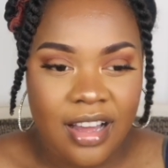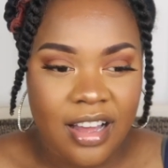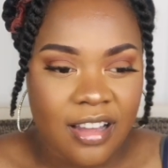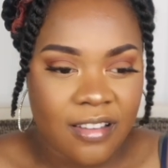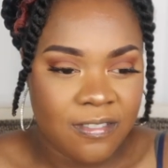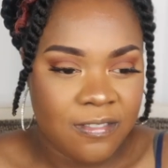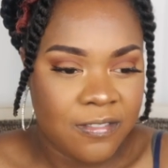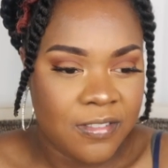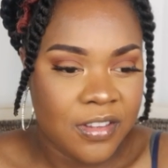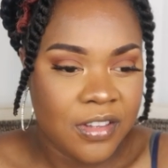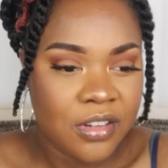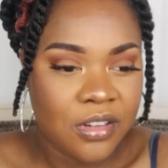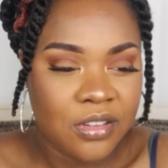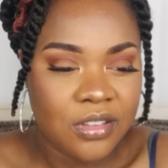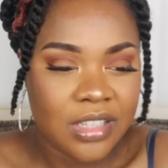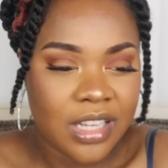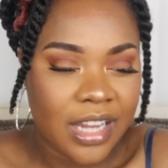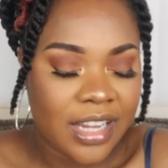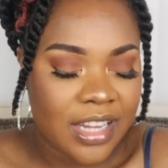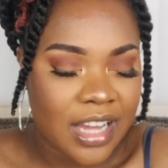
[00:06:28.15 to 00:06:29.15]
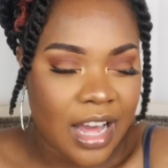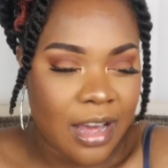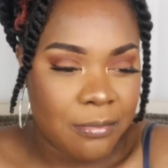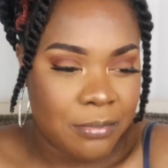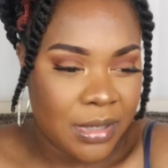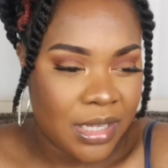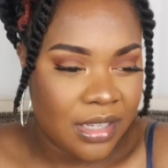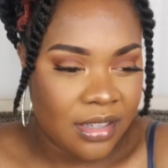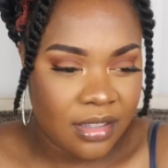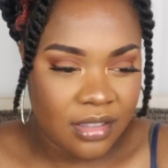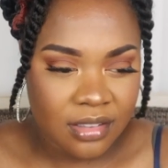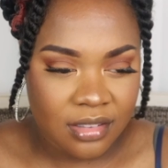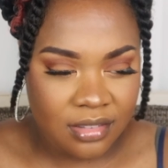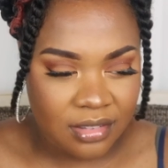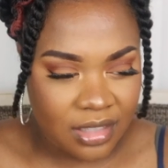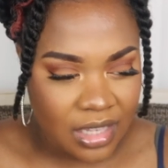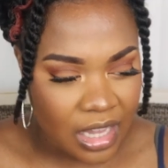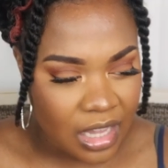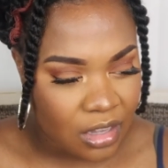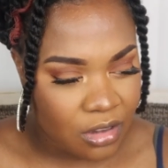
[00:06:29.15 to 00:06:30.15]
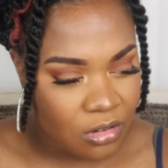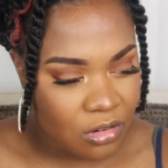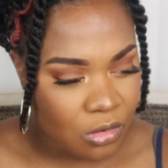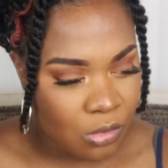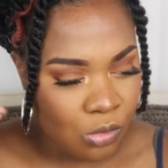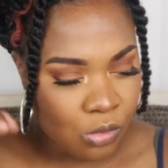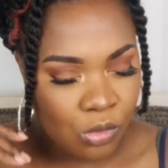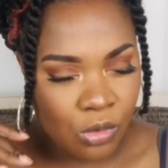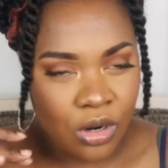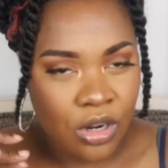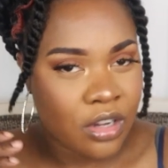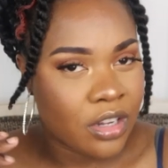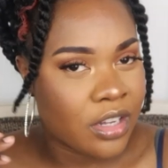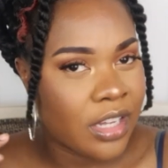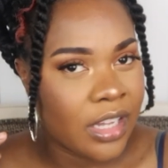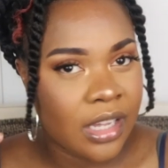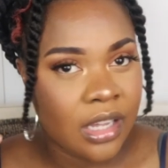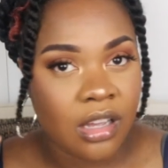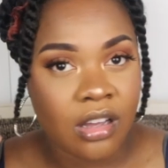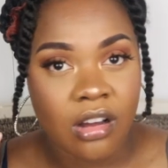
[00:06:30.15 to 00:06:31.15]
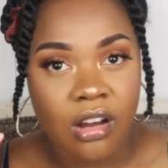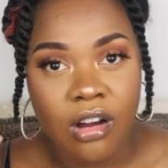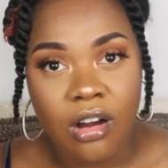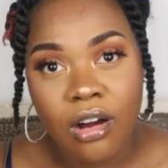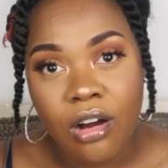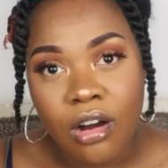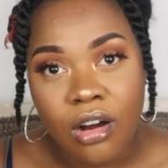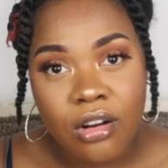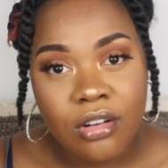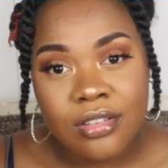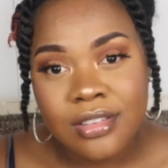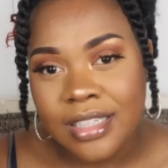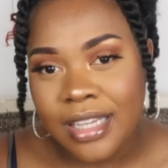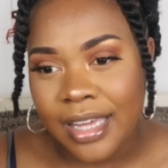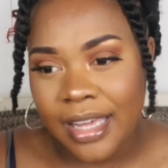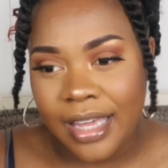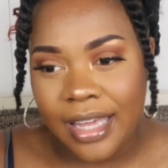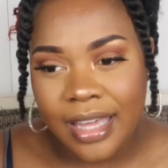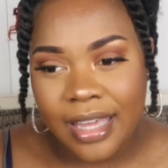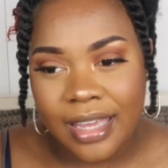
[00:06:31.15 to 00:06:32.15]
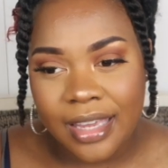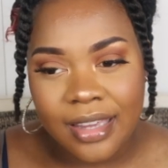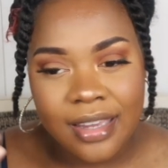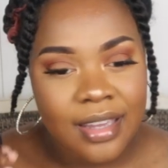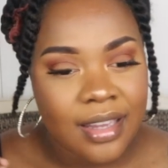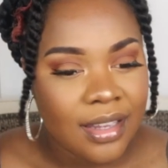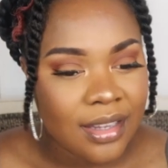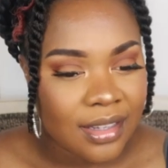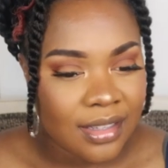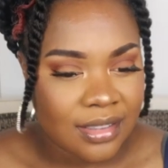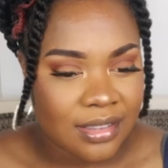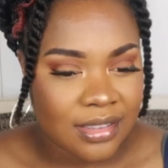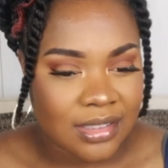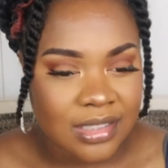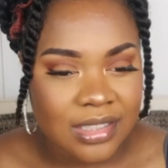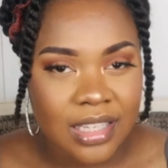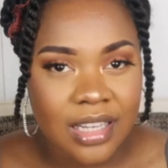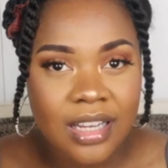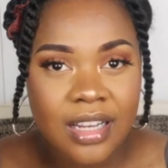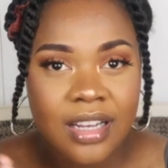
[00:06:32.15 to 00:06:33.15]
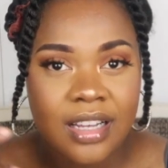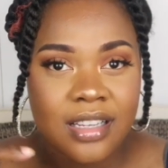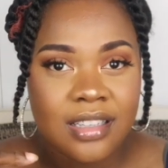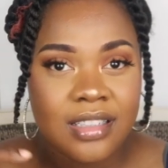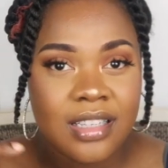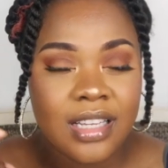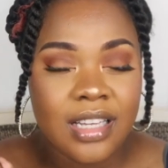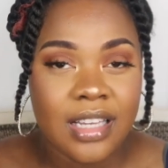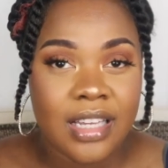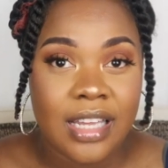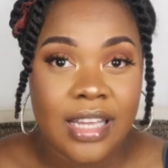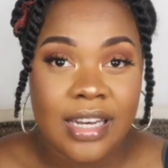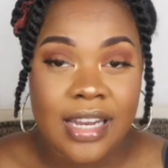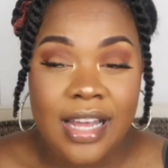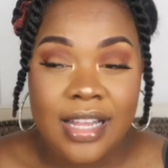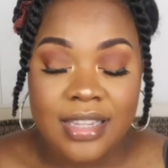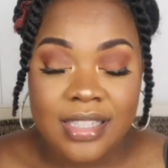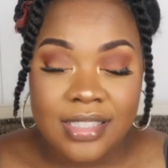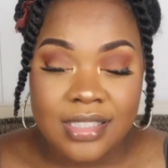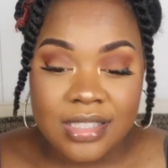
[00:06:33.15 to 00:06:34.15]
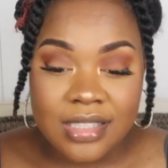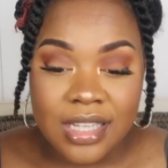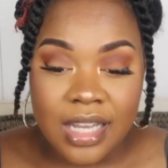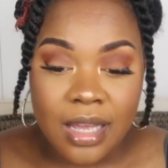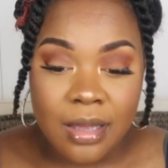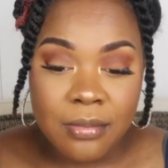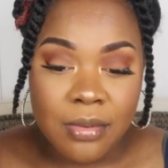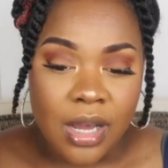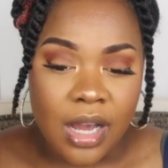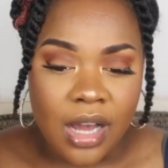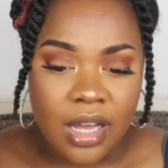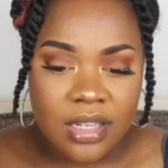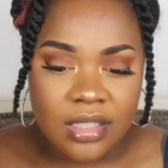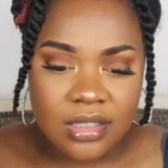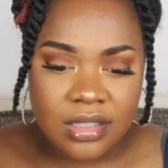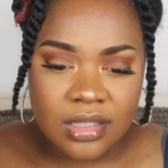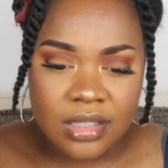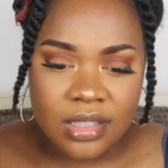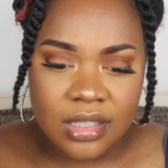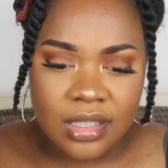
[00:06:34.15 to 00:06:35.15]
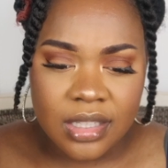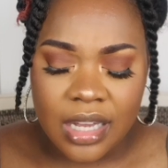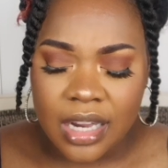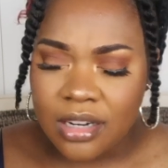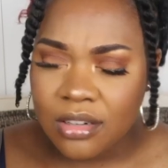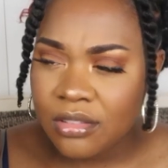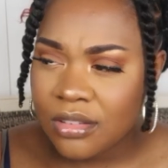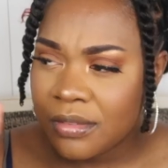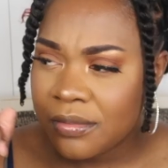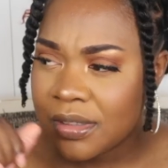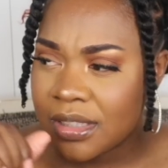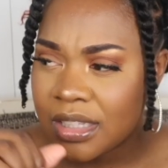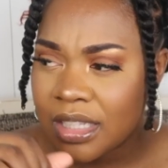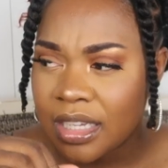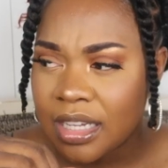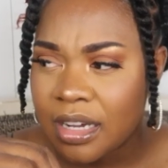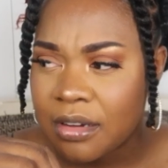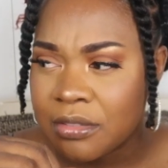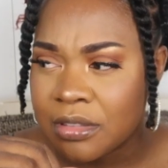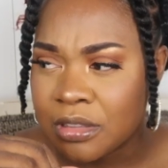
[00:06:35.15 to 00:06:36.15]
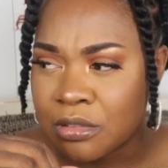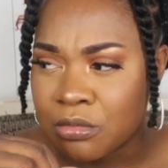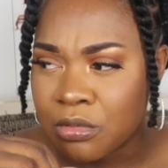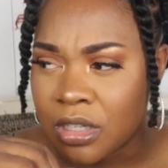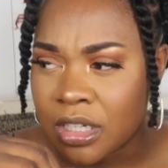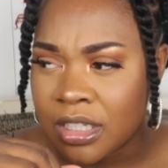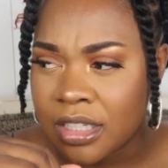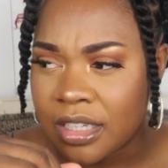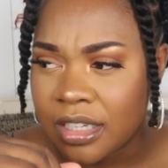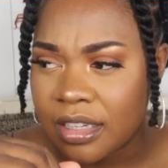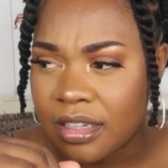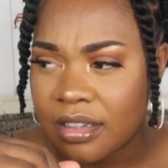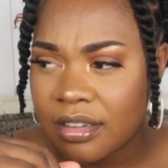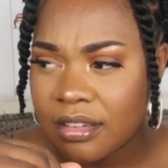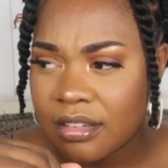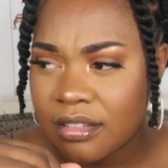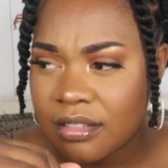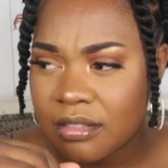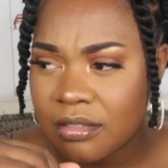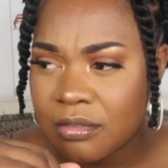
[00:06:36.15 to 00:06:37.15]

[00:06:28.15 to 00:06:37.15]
I feel like I've been like working all day in the sun. And at this time, honestly, I don't even think I was working.